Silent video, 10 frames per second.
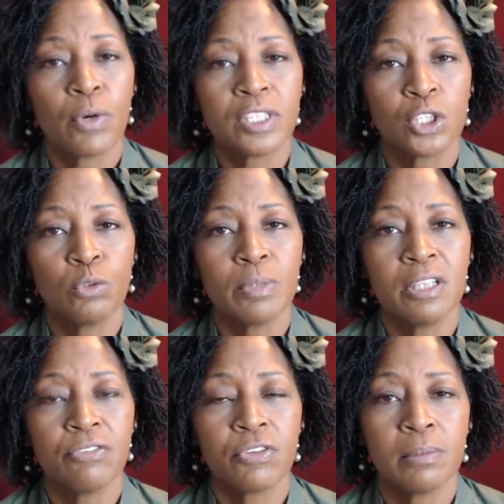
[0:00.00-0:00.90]
Rescue
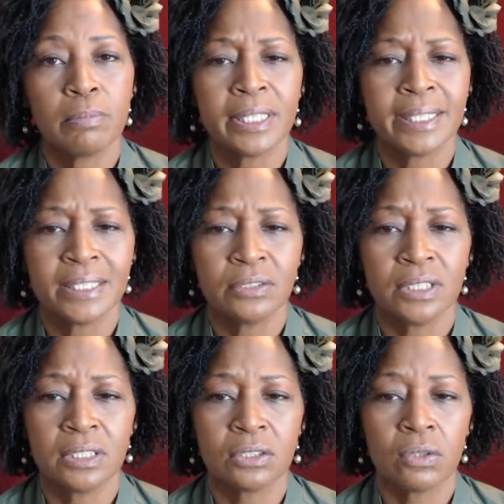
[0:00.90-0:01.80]
me from blood
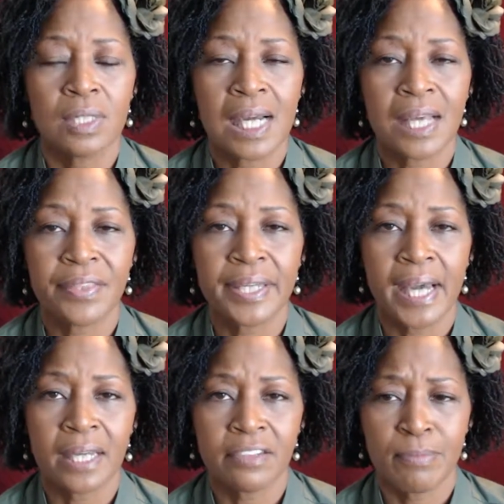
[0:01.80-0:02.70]
guiltiness, O God, the
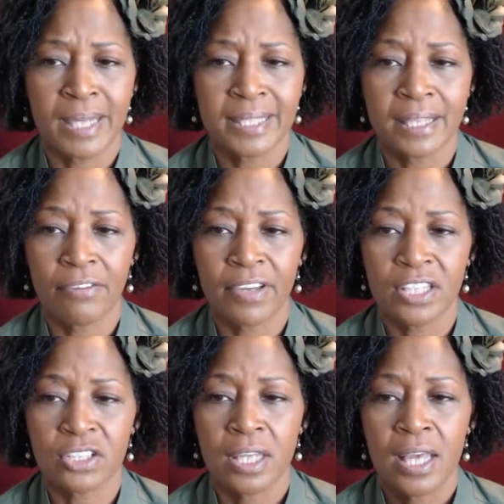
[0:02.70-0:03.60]
God of my
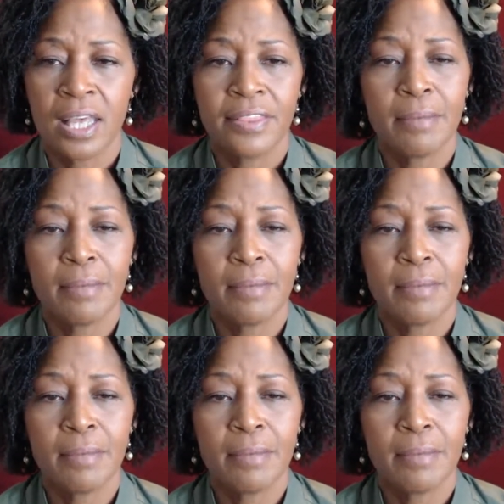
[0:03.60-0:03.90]
salvation.